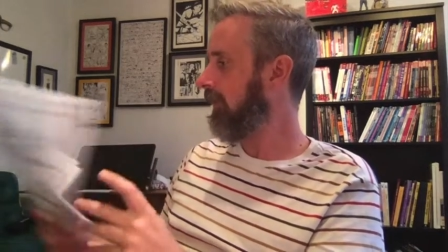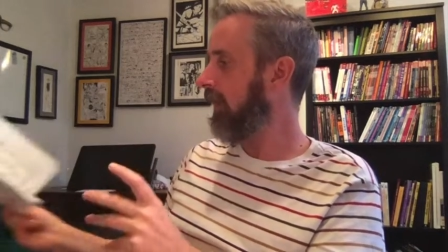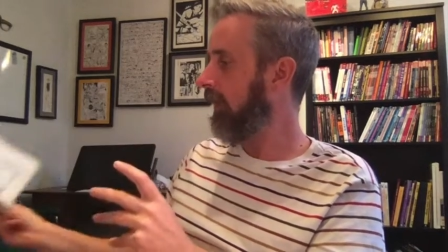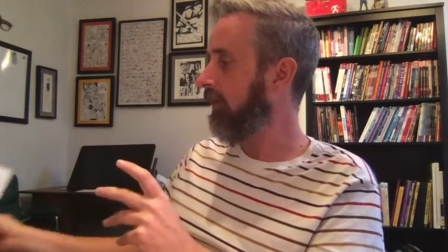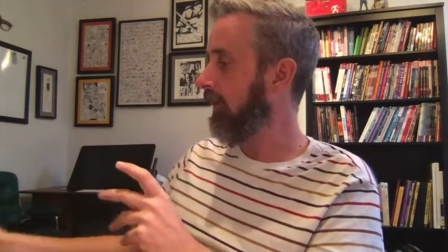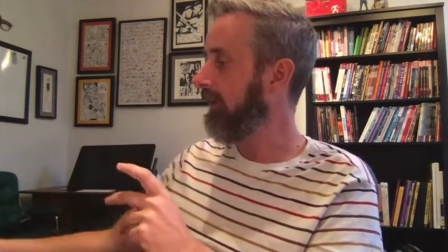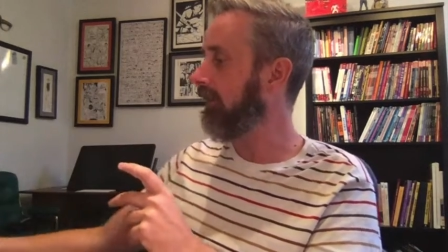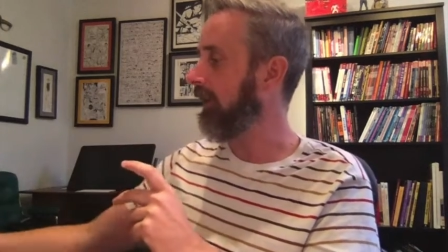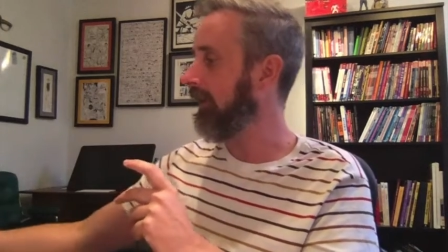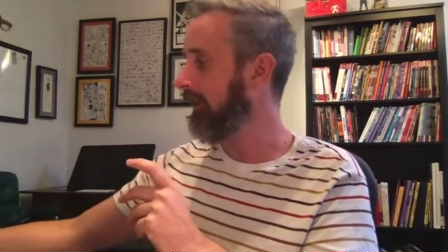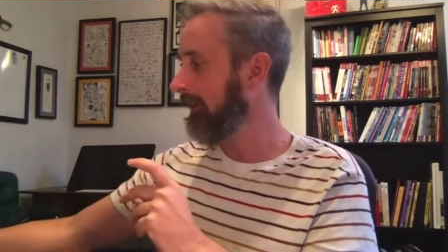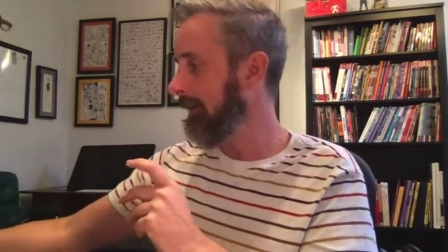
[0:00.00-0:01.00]
So
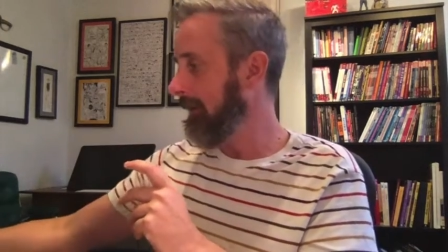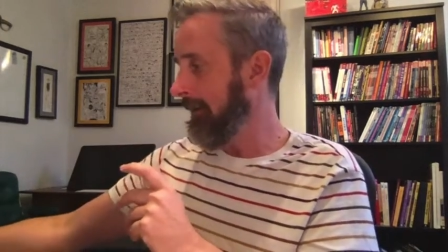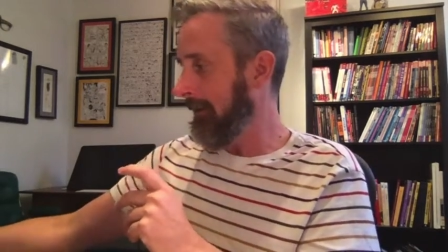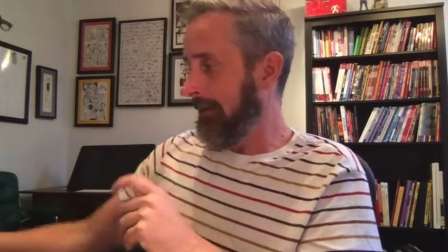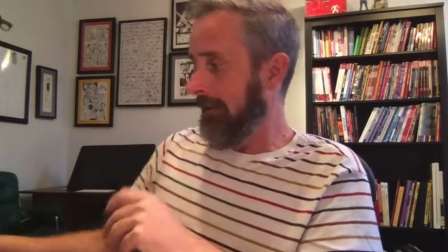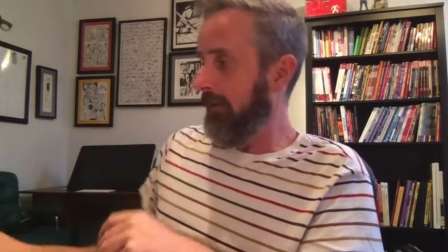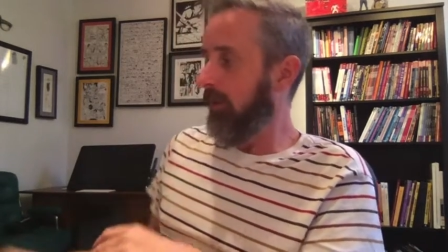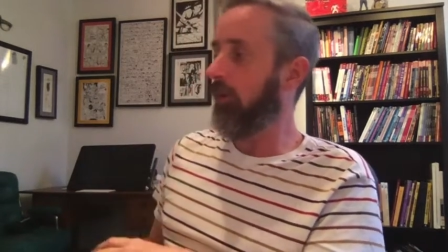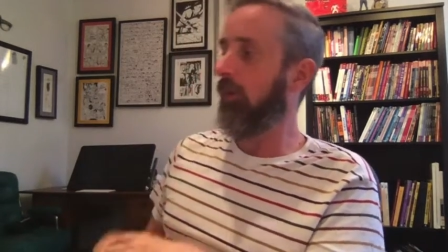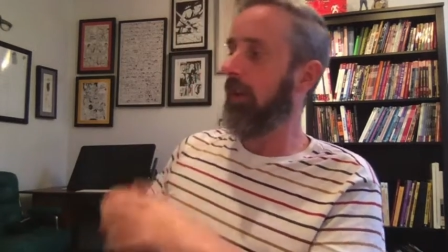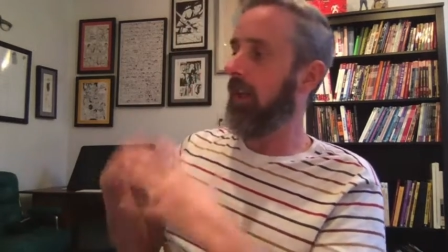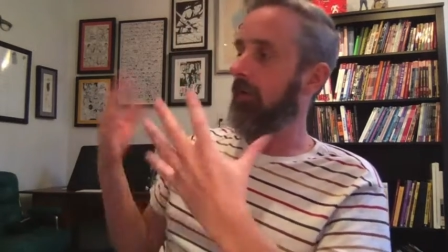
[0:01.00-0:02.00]
those are
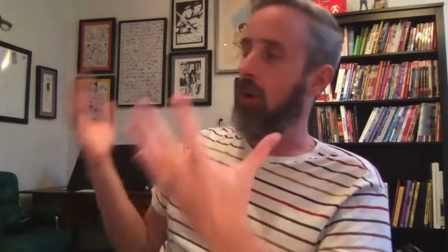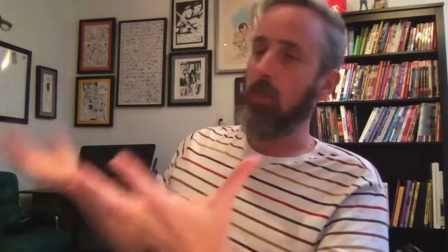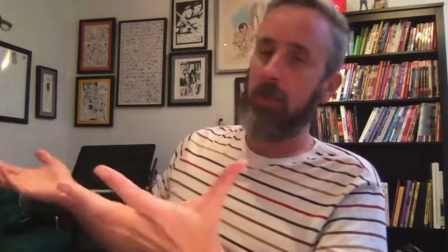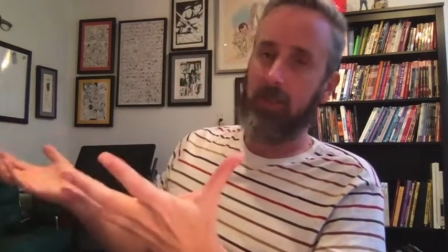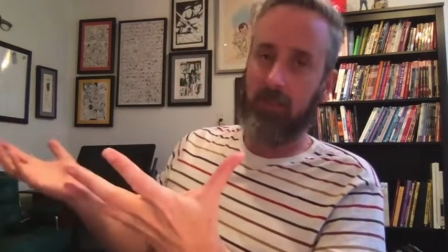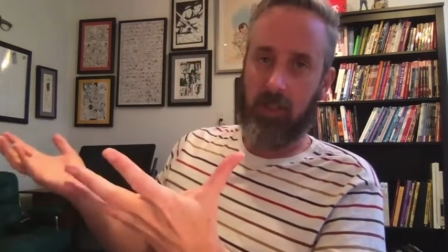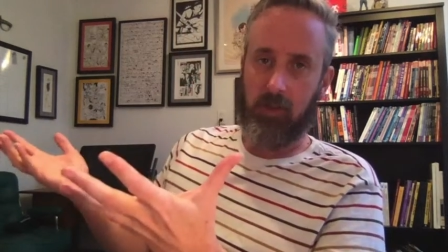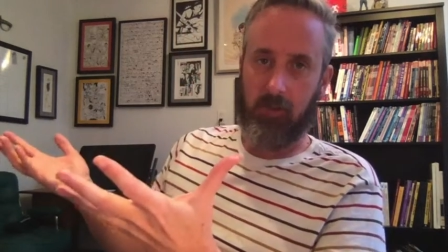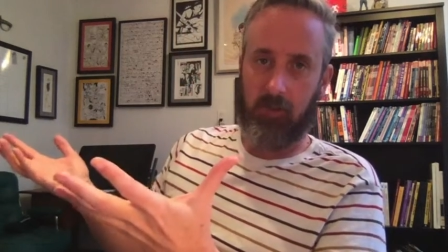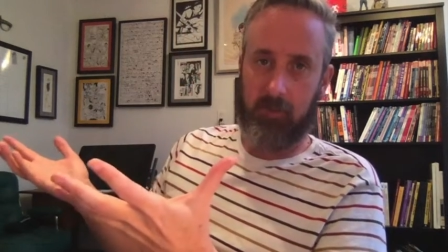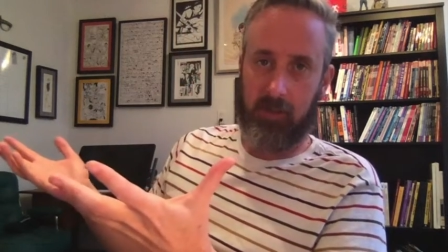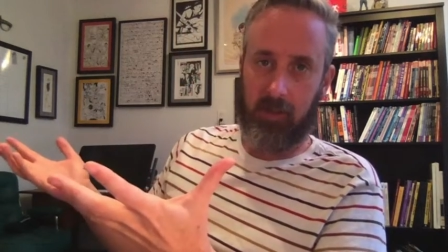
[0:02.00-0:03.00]
the kind of opening stages
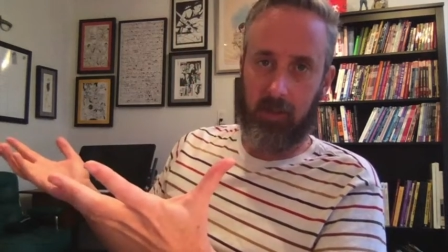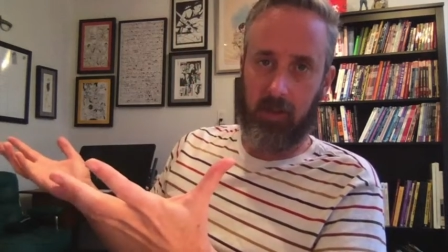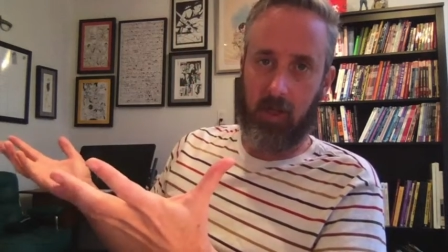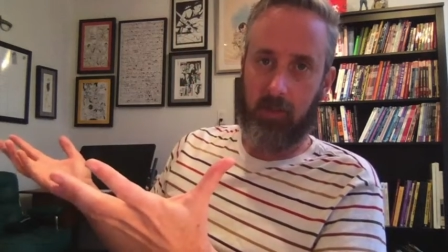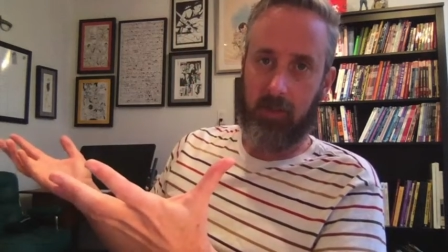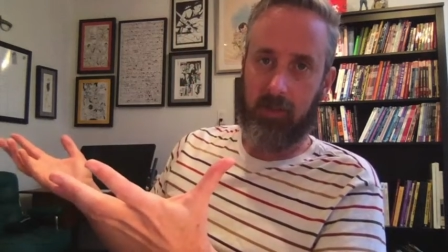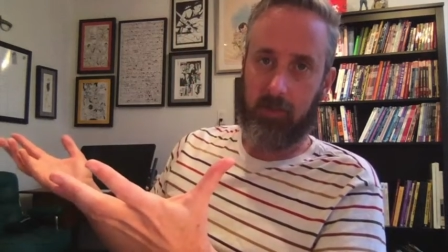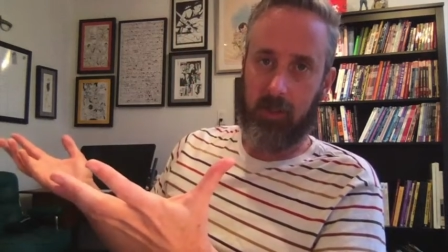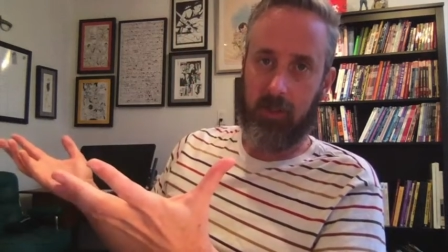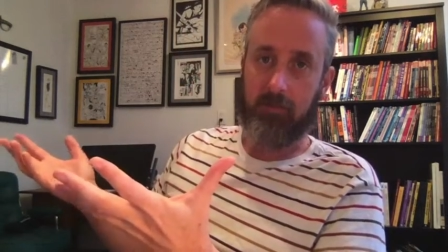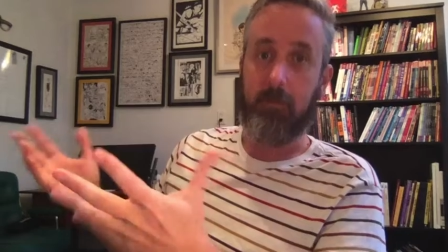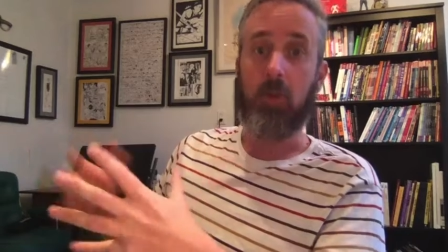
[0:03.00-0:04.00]
of making a comic, and then we
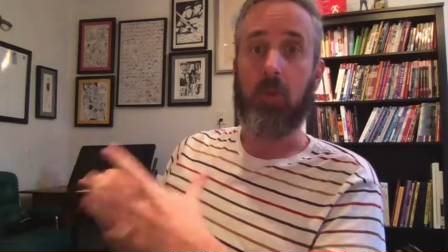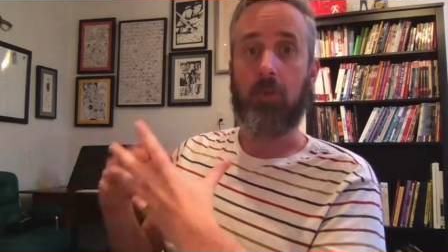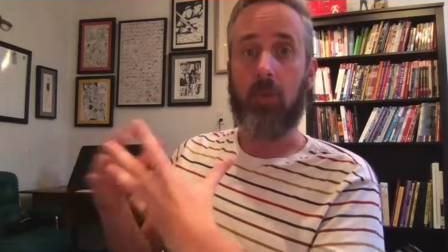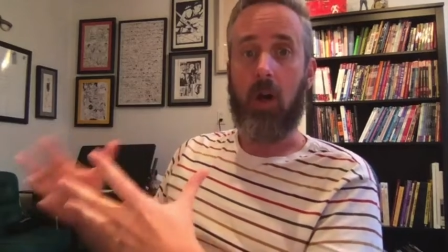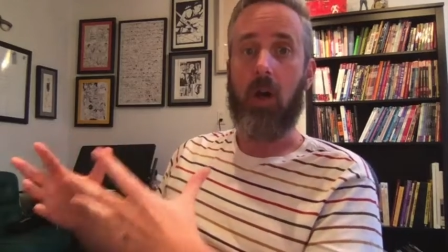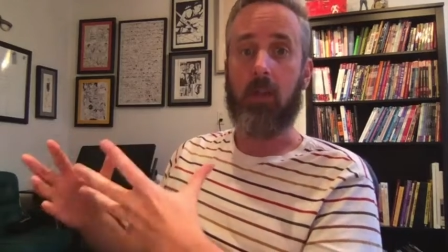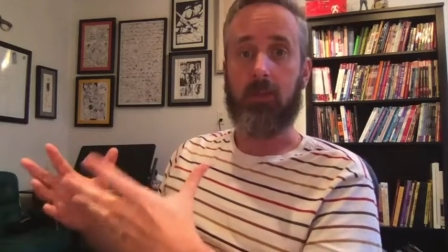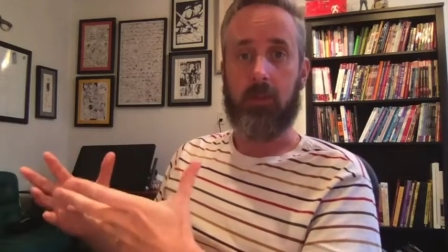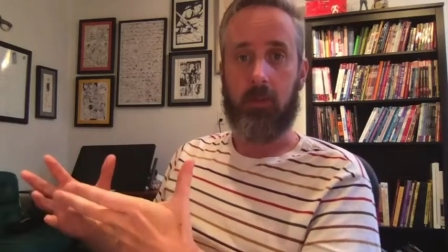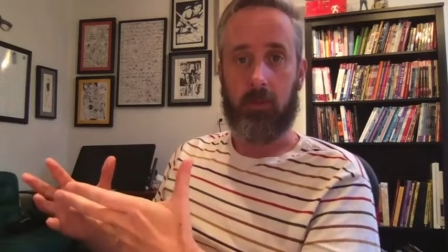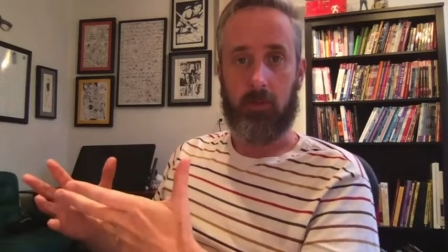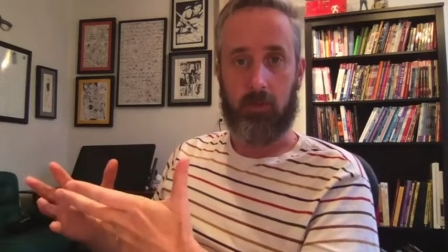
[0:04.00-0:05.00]
kind of move on
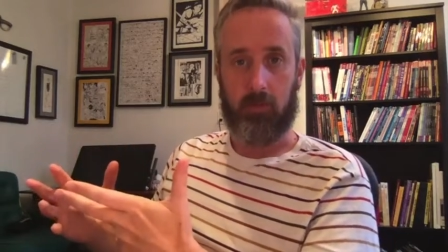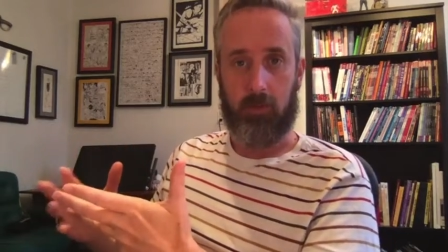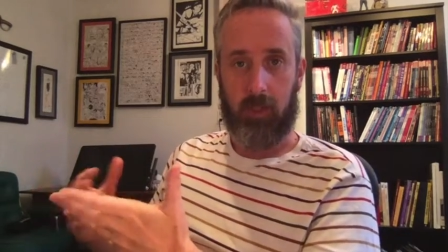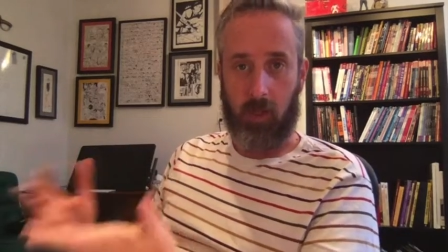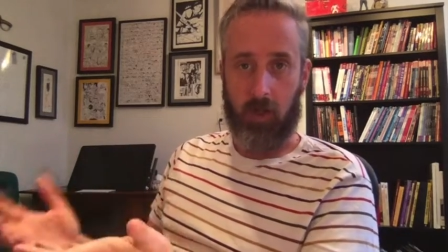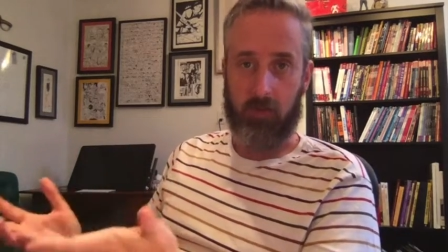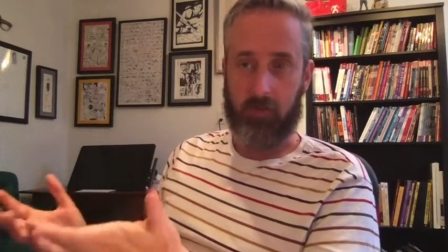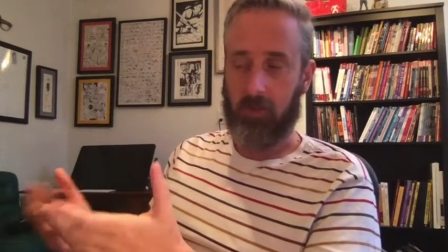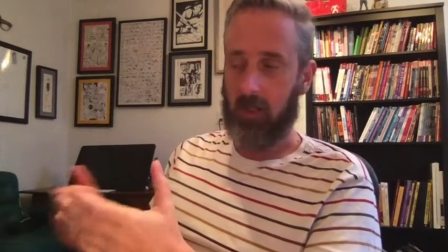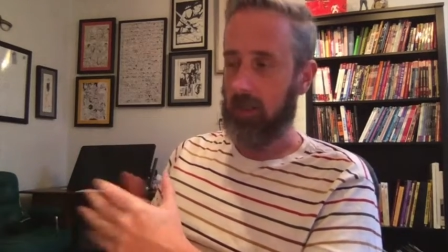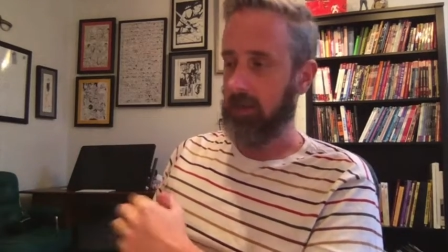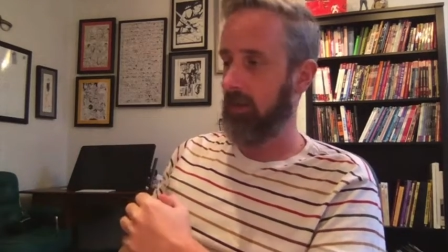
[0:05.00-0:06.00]
to the art
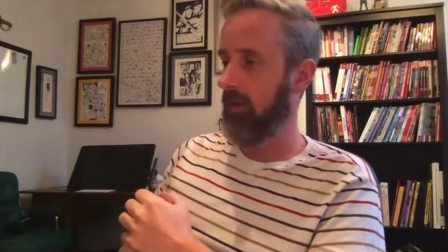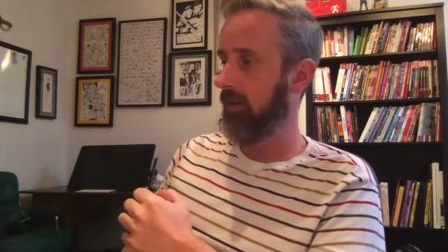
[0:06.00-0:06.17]
side.